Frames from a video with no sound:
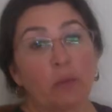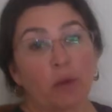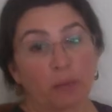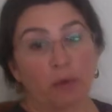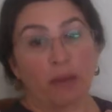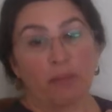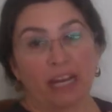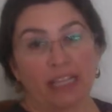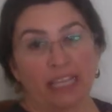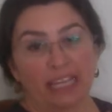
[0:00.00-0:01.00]
work
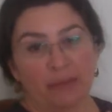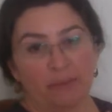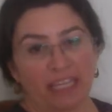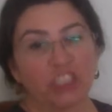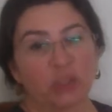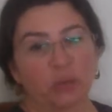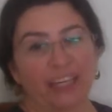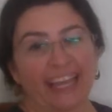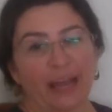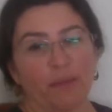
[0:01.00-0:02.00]
primarily in inpatient
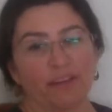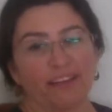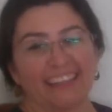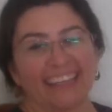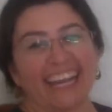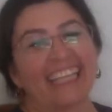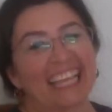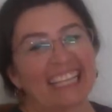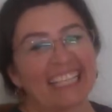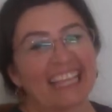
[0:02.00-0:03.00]
rehab. I'd
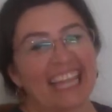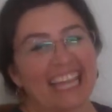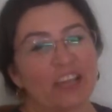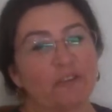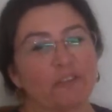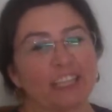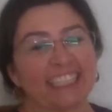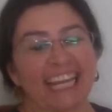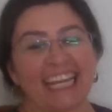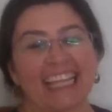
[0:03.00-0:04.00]
like to thank you for
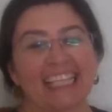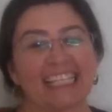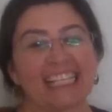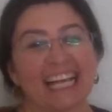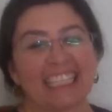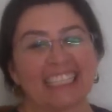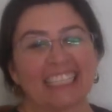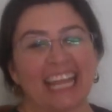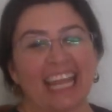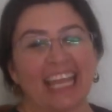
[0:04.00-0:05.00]
attending this class
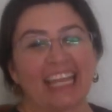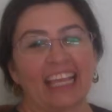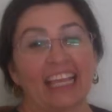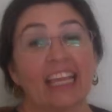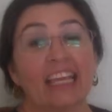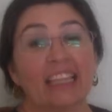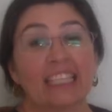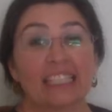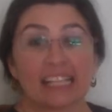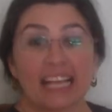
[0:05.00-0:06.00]
today.
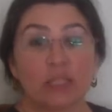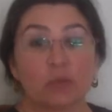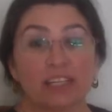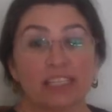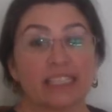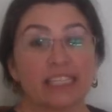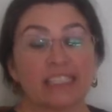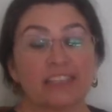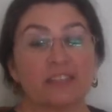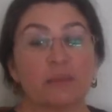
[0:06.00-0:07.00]
This class will
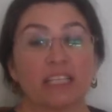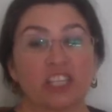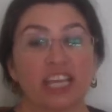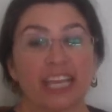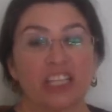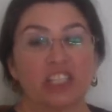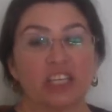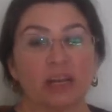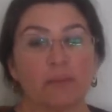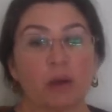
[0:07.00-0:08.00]
consist of some
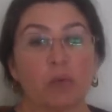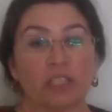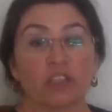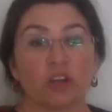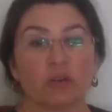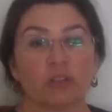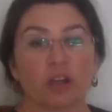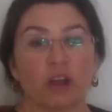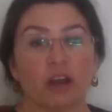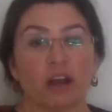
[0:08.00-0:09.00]
education about what strokes
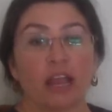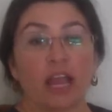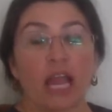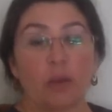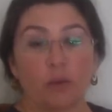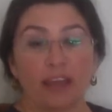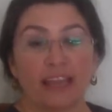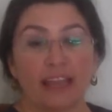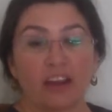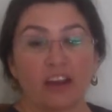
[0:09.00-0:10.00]
are and why
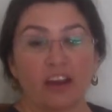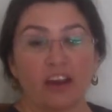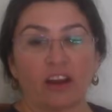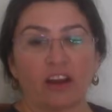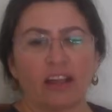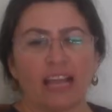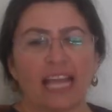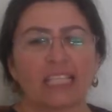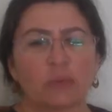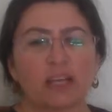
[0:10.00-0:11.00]
they occur,
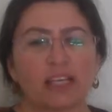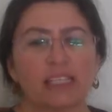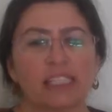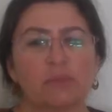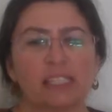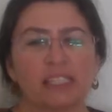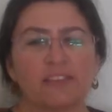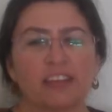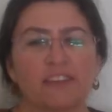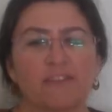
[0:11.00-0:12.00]
as well as
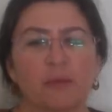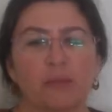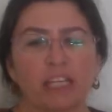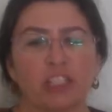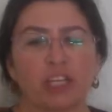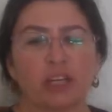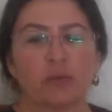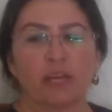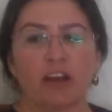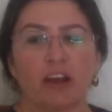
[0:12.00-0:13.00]
specific information
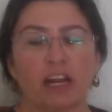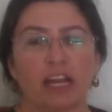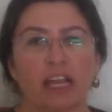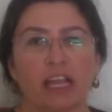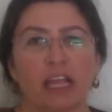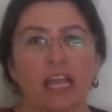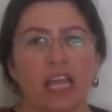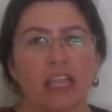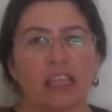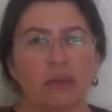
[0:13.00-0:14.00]
regarding
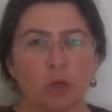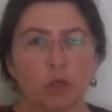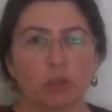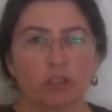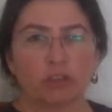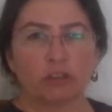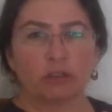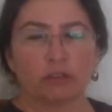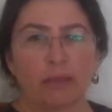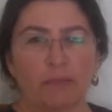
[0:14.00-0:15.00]
the
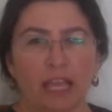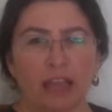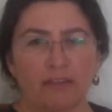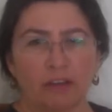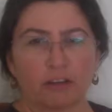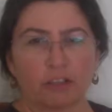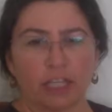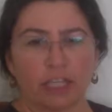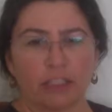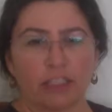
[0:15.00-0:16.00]
emotional and behavioral
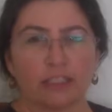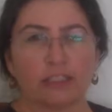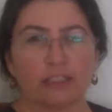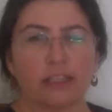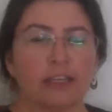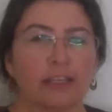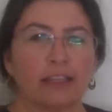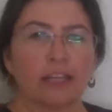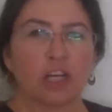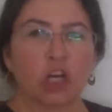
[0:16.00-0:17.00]
changes
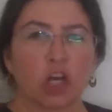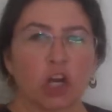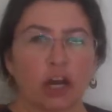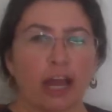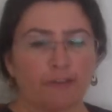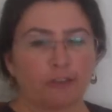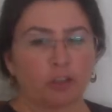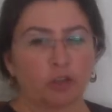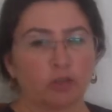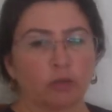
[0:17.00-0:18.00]
that occur after
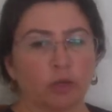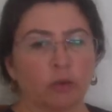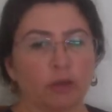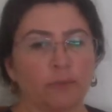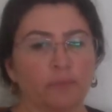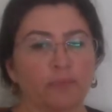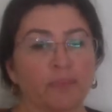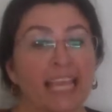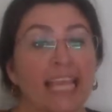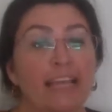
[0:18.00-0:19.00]
stroke.
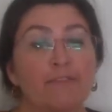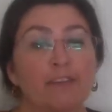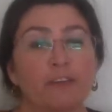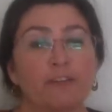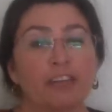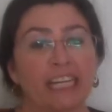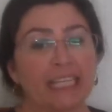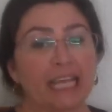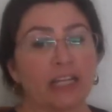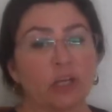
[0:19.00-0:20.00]
Feel free to
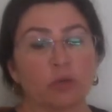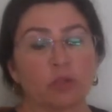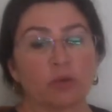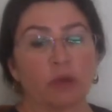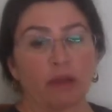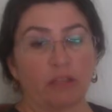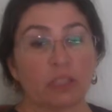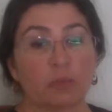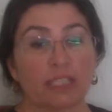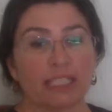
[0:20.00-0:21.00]
take notes throughout
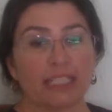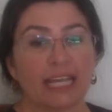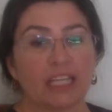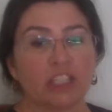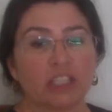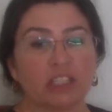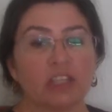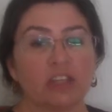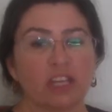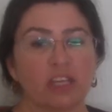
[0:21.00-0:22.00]
this presentation
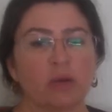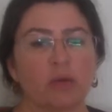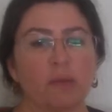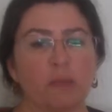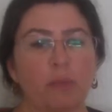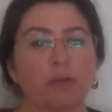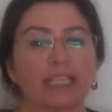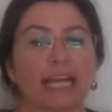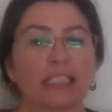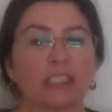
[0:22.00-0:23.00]
so that you can remember
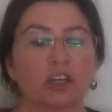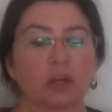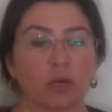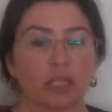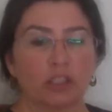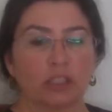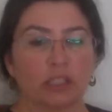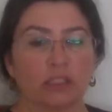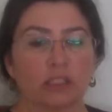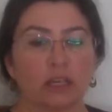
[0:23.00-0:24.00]
to ask your
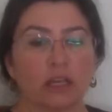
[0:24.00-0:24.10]
questions